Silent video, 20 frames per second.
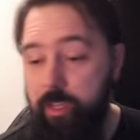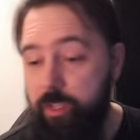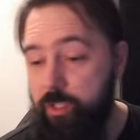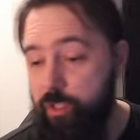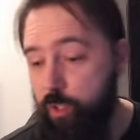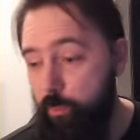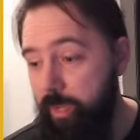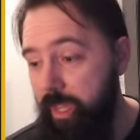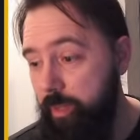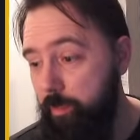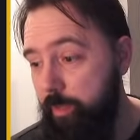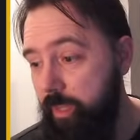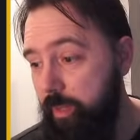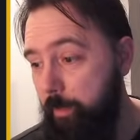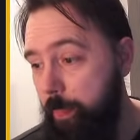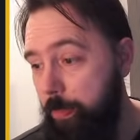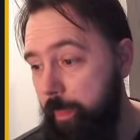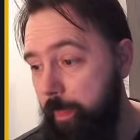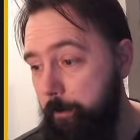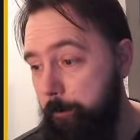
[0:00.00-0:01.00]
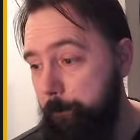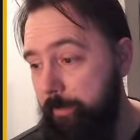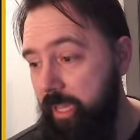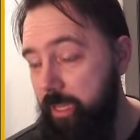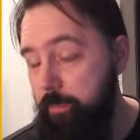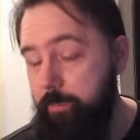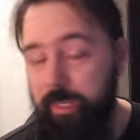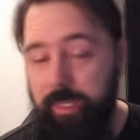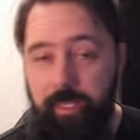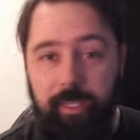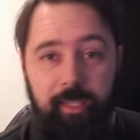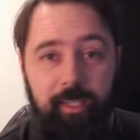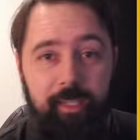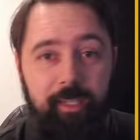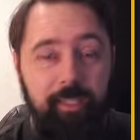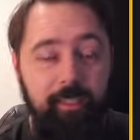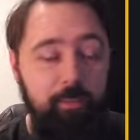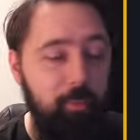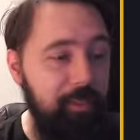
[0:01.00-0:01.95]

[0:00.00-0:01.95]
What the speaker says: So maybe in